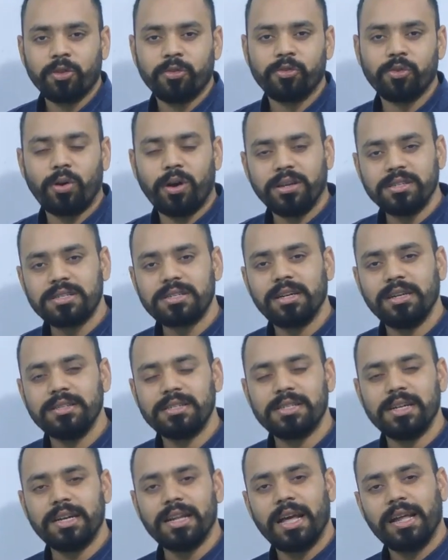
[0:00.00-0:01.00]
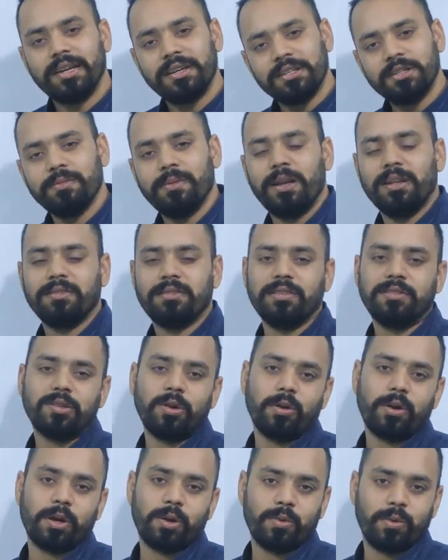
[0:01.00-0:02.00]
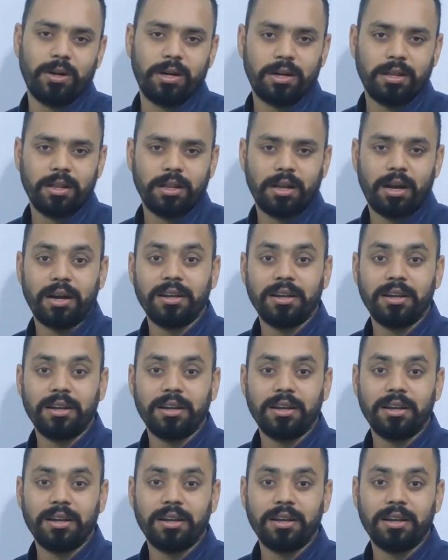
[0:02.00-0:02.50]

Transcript: so unsteady state energy balance is not required.